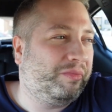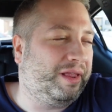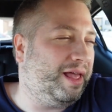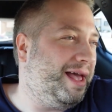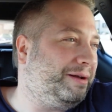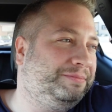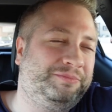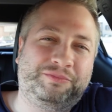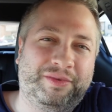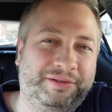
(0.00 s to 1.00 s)
like,
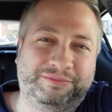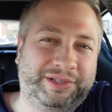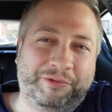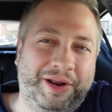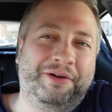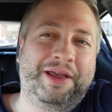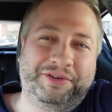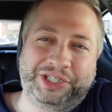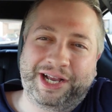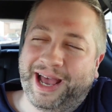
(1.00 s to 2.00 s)
like we don't give a
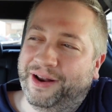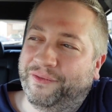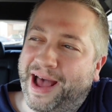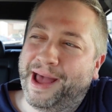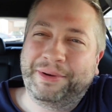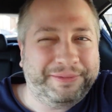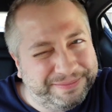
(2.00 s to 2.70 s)
shit kind of vibe.